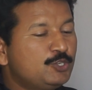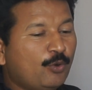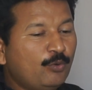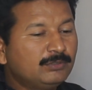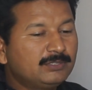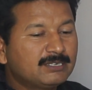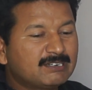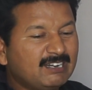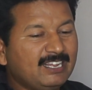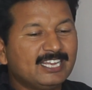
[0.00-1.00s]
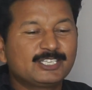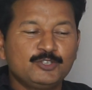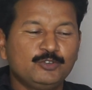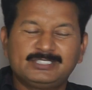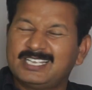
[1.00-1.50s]
Don't create
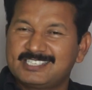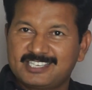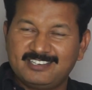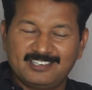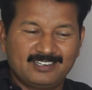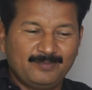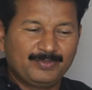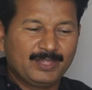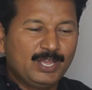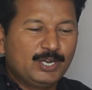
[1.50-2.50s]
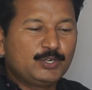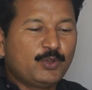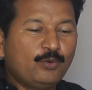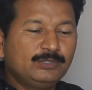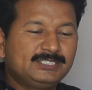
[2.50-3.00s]
nuisance here.
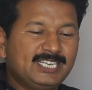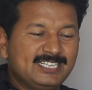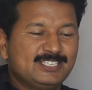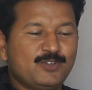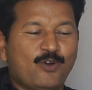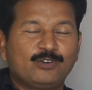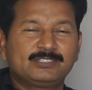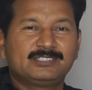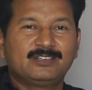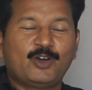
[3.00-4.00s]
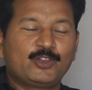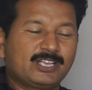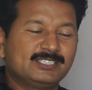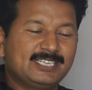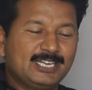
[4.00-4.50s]
Don't chase dogs, or you
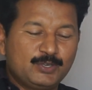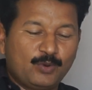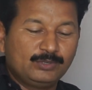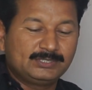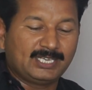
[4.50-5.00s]
can say don't